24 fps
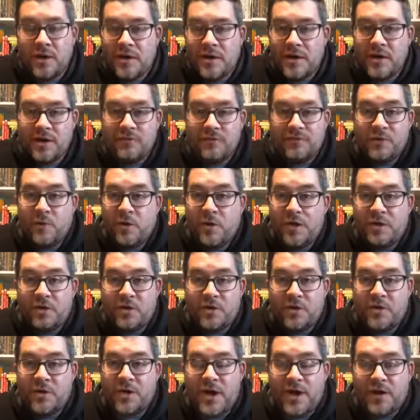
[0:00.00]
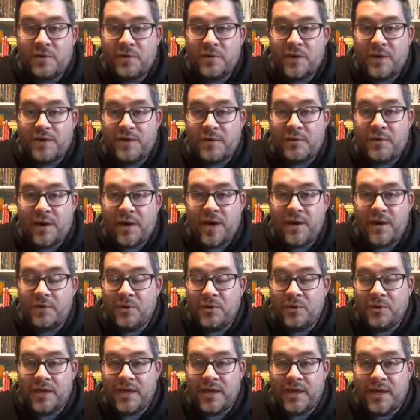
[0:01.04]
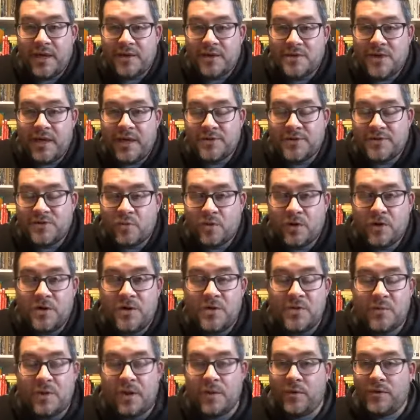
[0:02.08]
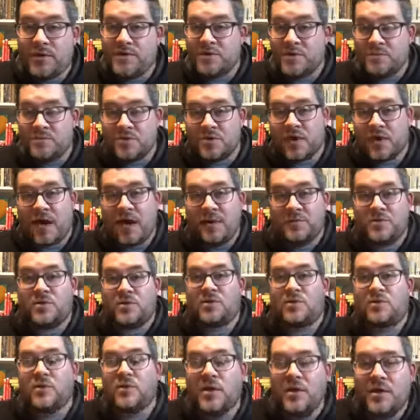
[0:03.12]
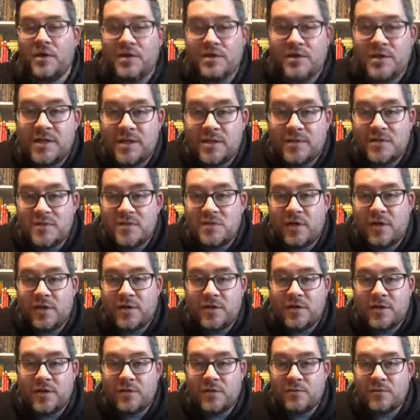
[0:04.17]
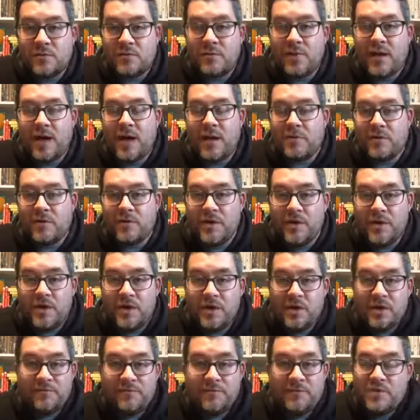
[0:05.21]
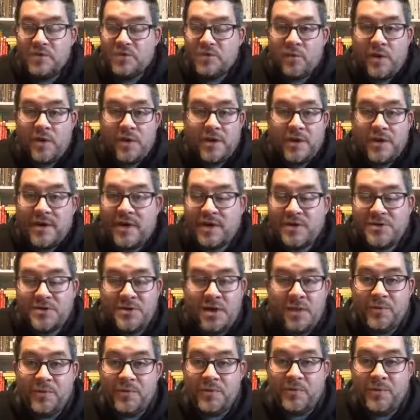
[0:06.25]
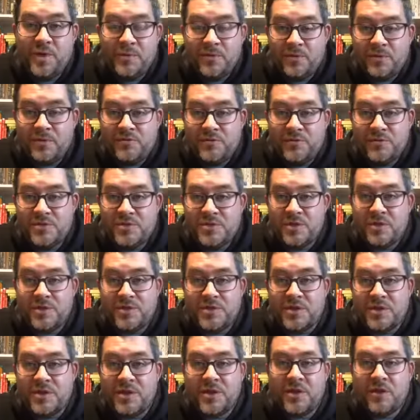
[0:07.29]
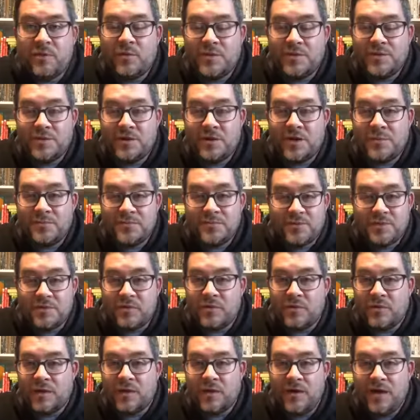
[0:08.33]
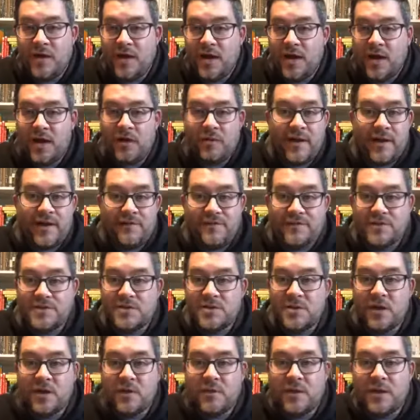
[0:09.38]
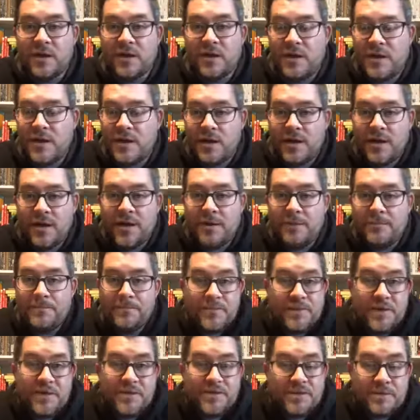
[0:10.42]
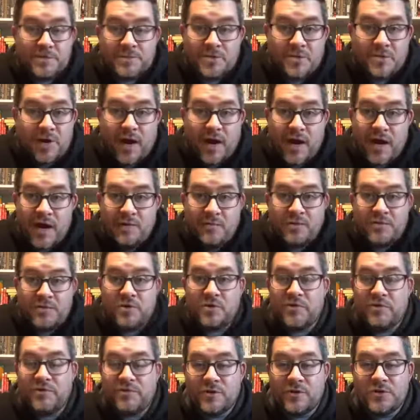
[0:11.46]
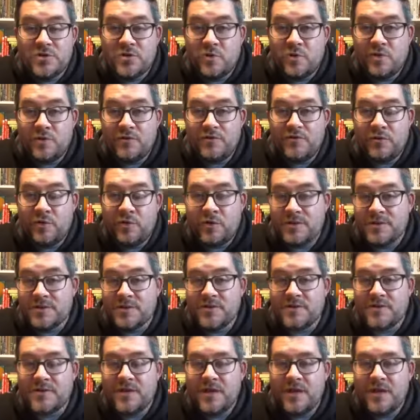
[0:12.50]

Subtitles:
If you want to learn how to read the Bible and engage God's word, you might want to subscribe to Deconstructing the Bible. If you just want to catch up with people from church and hear what they're up to and how life is going, then subscribe to Virtual Voices.